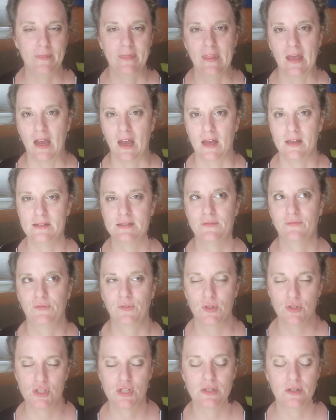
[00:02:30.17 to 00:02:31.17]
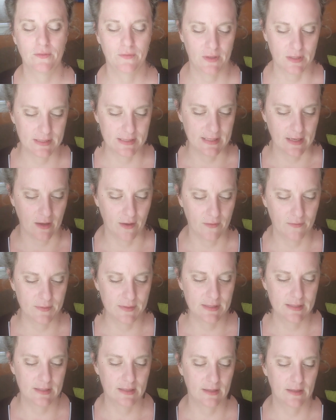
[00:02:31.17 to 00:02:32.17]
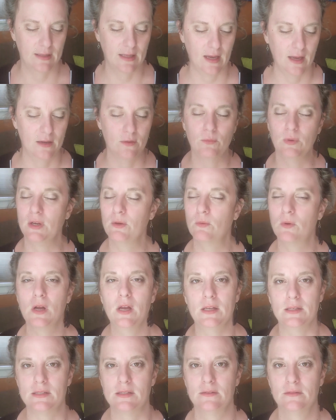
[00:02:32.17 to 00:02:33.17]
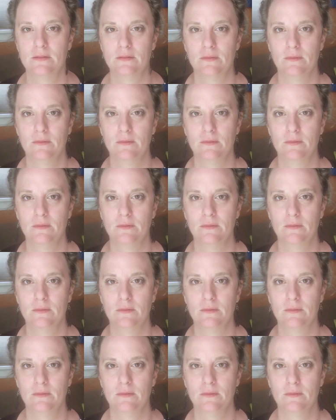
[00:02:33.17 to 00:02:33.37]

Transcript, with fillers: that version of ourselves that we want.